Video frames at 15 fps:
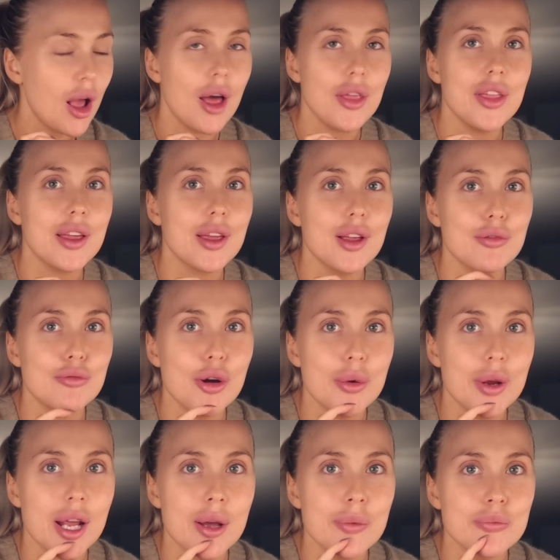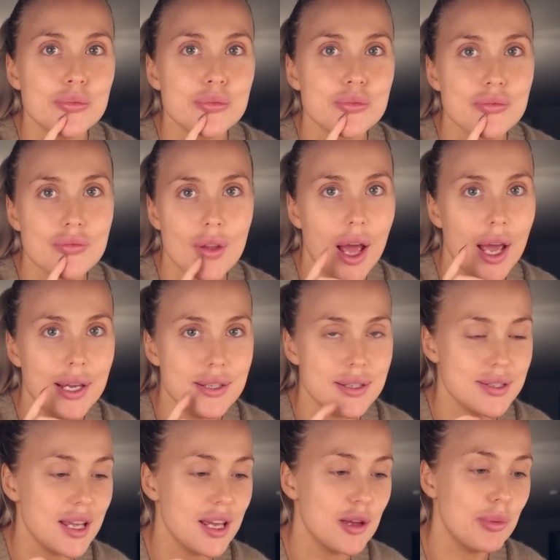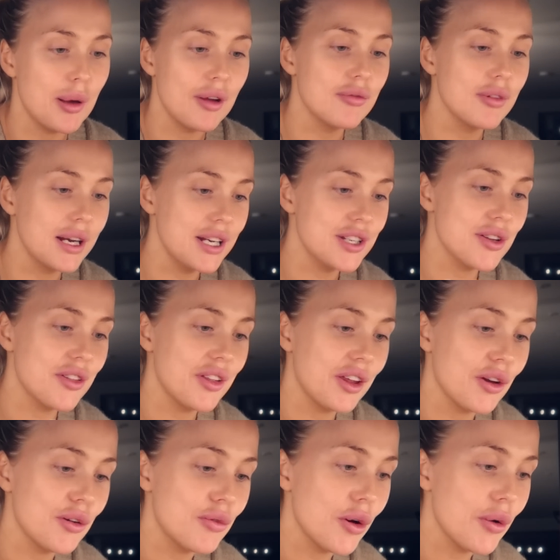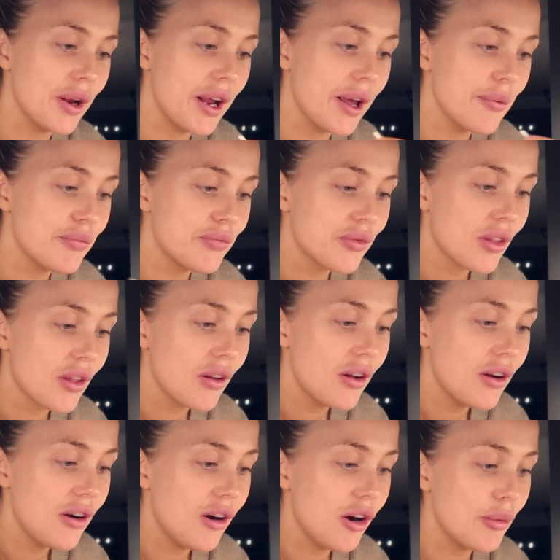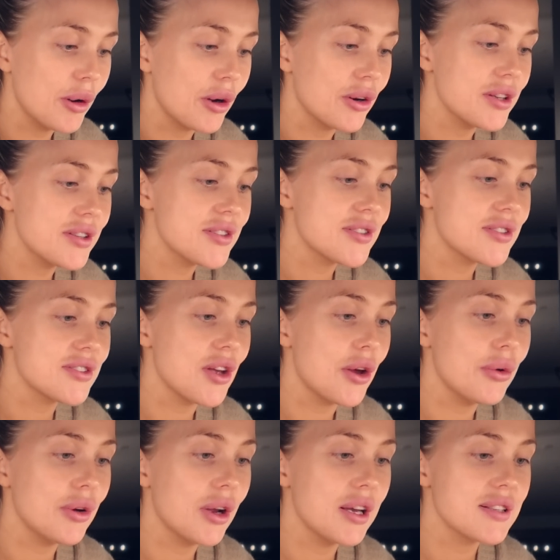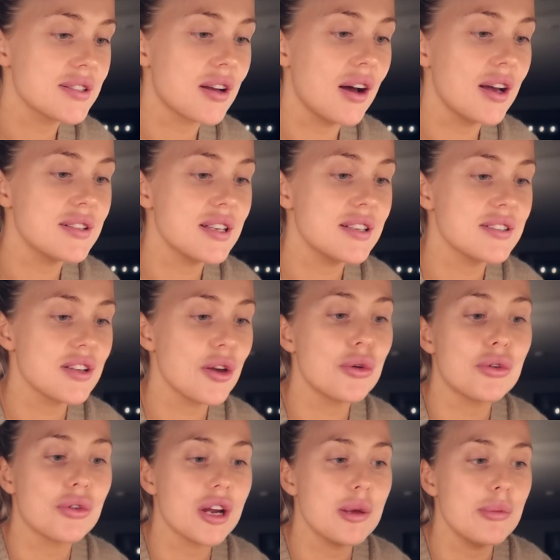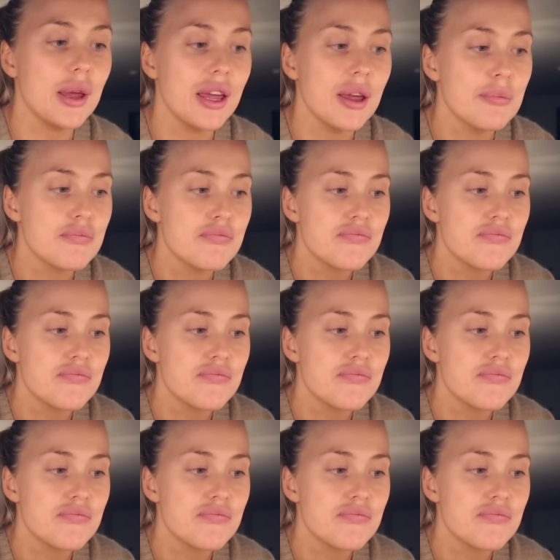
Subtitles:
I think it'll ruin it. I hate to say it, but I really do think it'll ruin it. Oh my God, it's so nice, guys. It's so creamy.